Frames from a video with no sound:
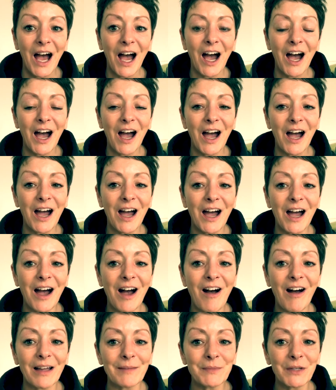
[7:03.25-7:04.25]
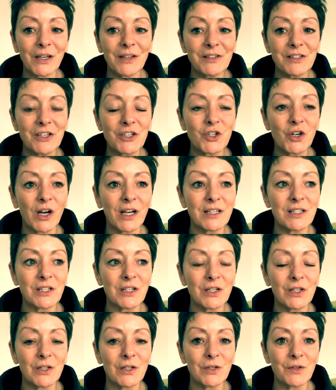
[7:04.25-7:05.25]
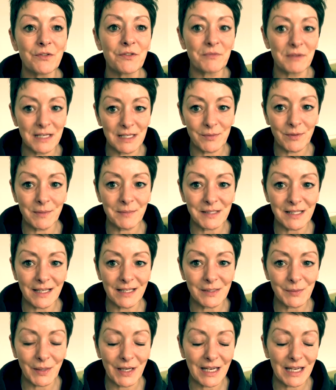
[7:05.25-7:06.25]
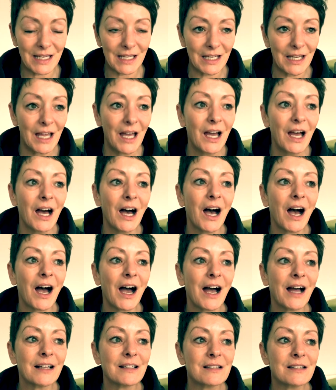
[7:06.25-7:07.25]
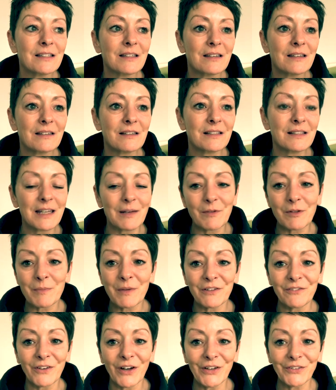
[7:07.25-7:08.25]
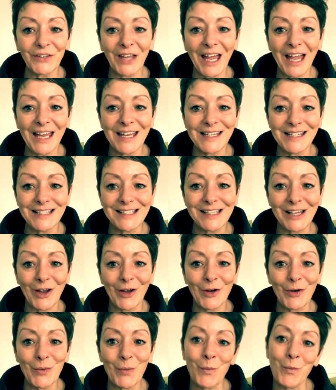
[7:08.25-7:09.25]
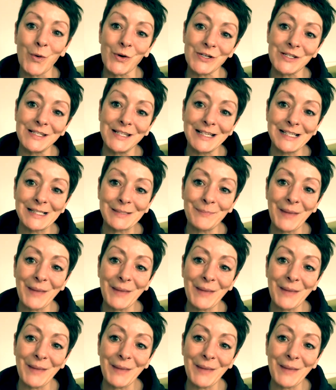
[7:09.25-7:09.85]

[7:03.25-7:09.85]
I'm going to try and do 3 swims next week and stick with my 5K, so watch this